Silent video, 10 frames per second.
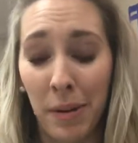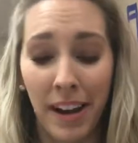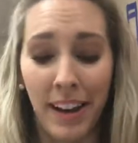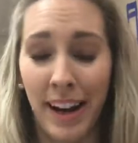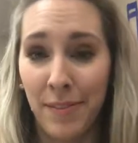
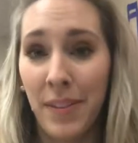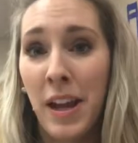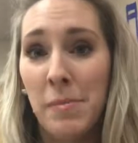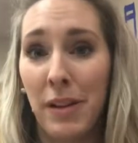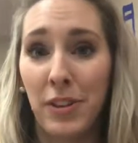But um,
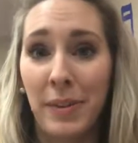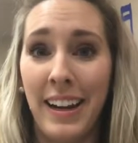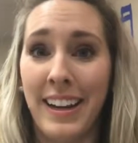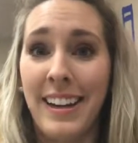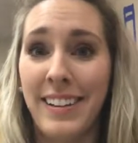but for
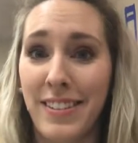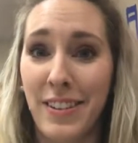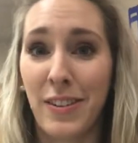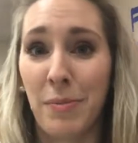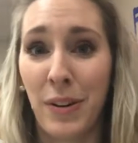me, it's
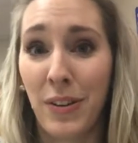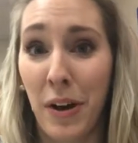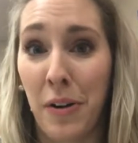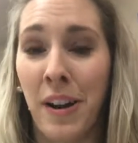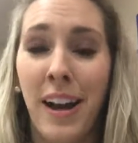just more
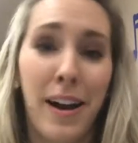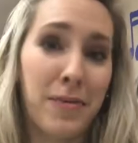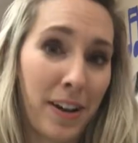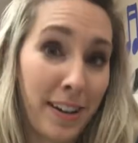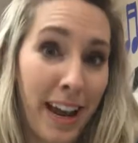so a
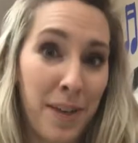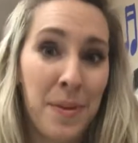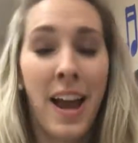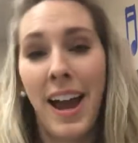fun game,